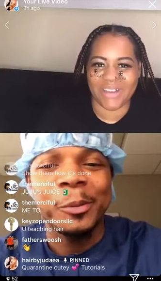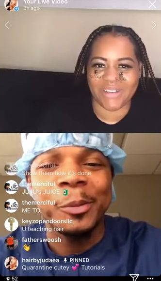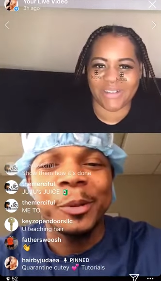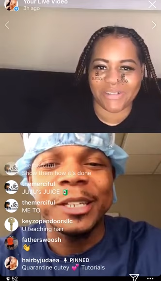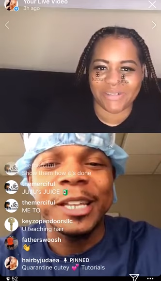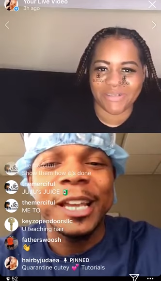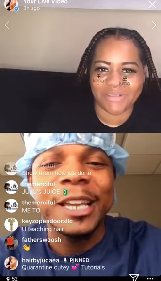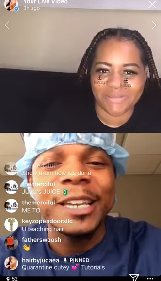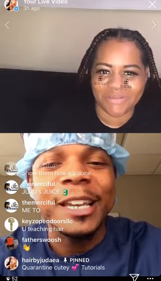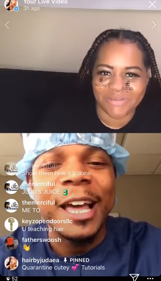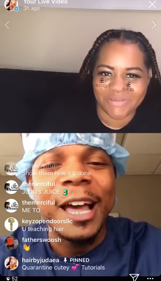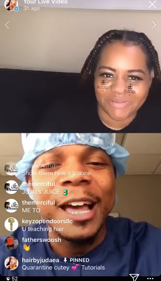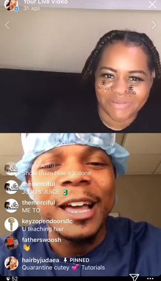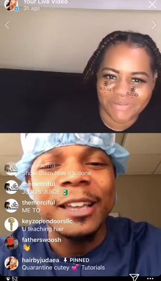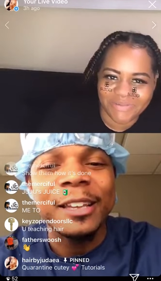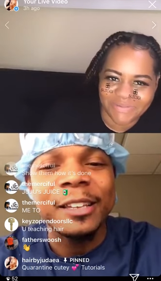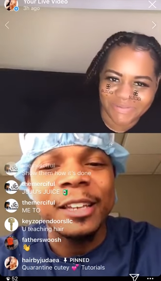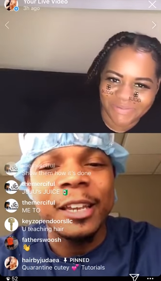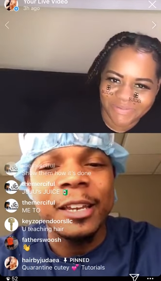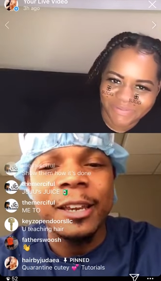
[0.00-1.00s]
Speaker 1: they not
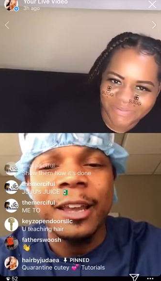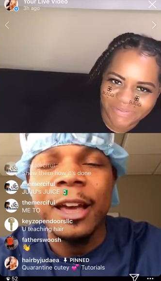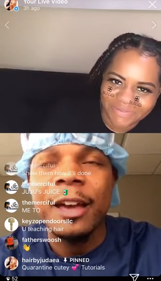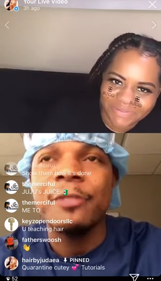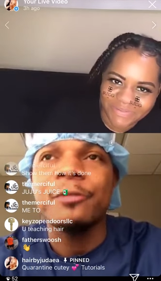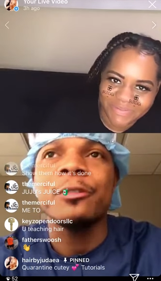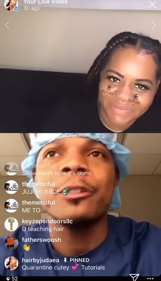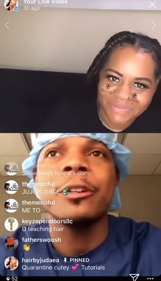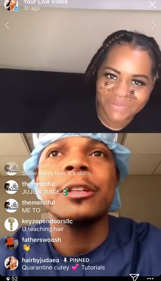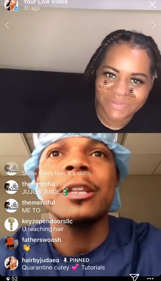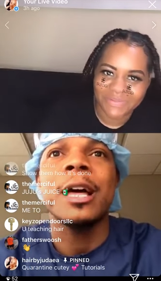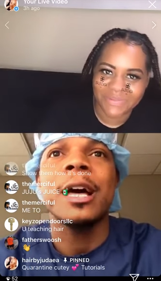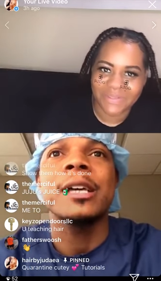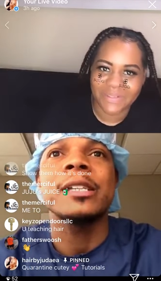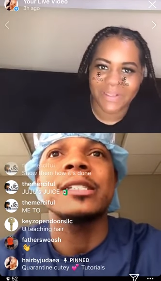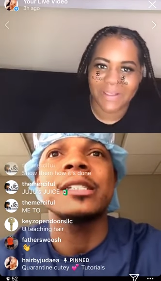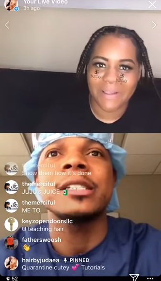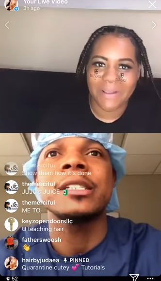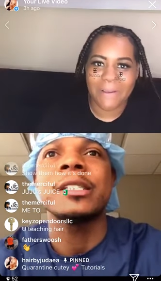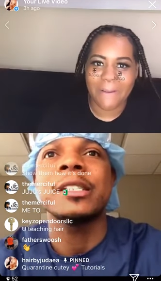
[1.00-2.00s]
they not
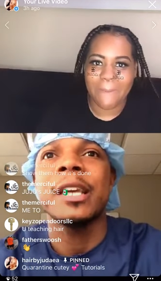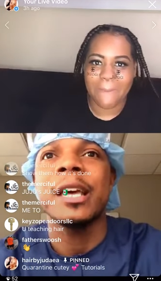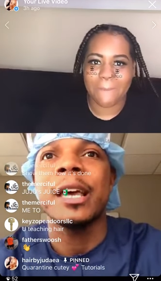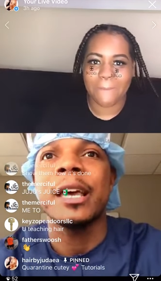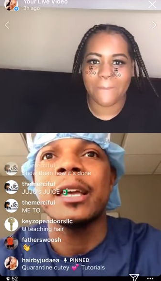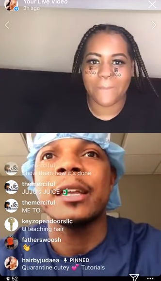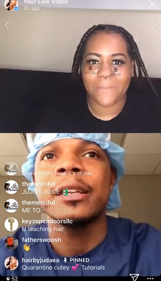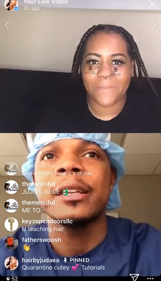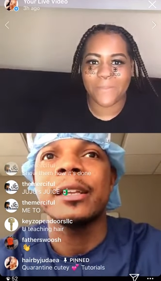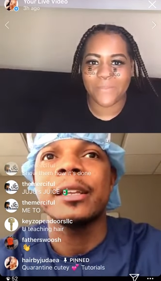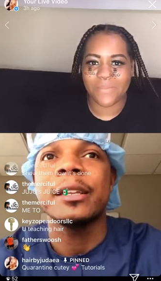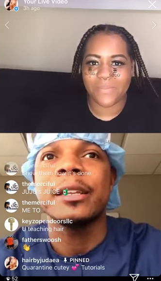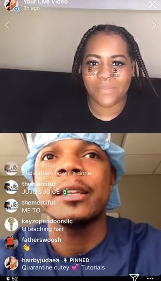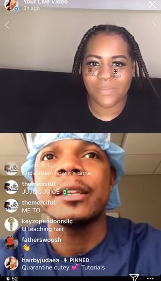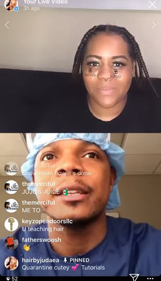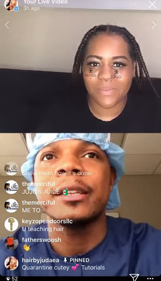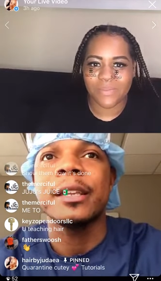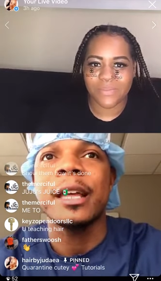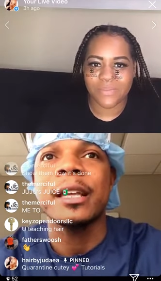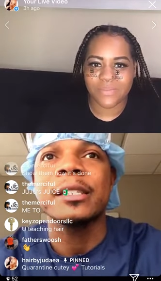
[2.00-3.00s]
realizing that
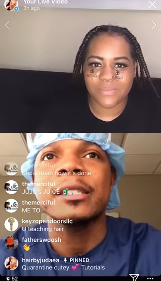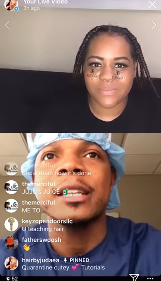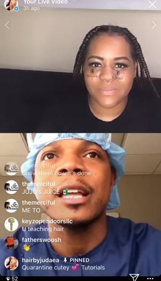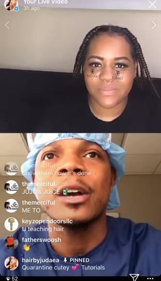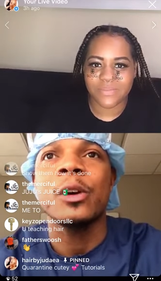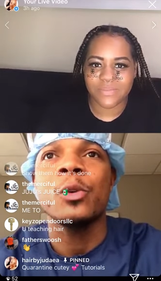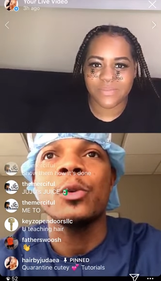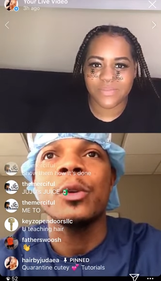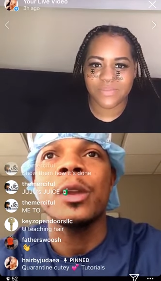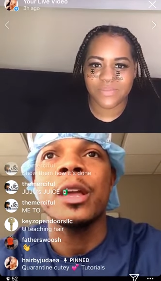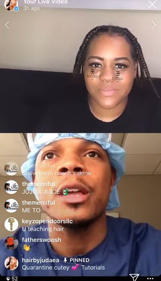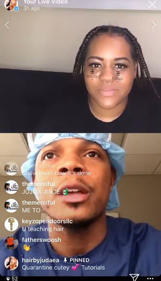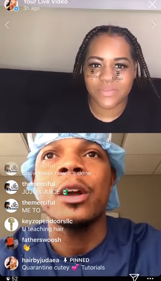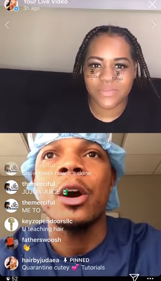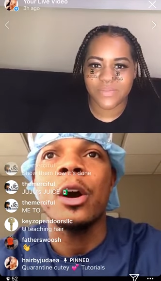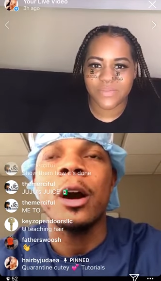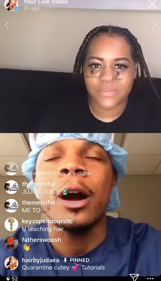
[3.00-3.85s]
that's not who they are.